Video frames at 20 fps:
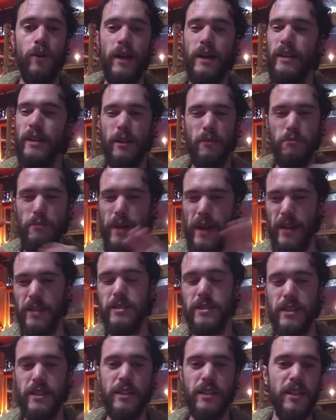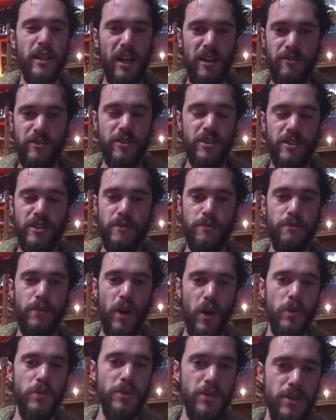around, like magazine covers and
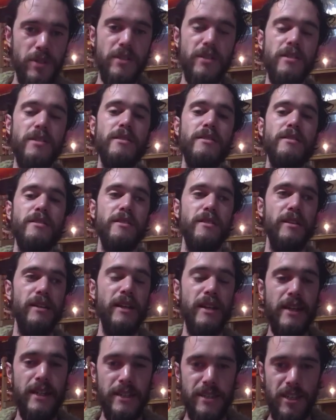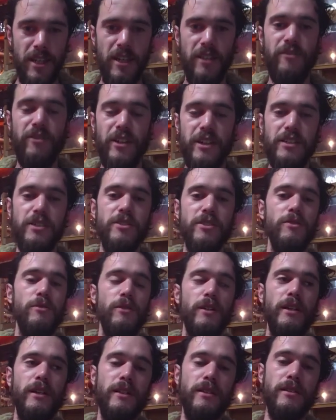posters and TV
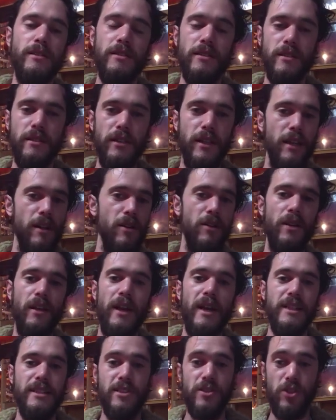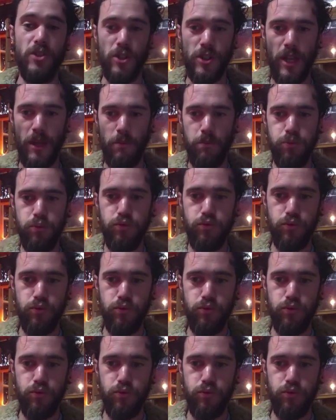screens and neon lights. It's just like,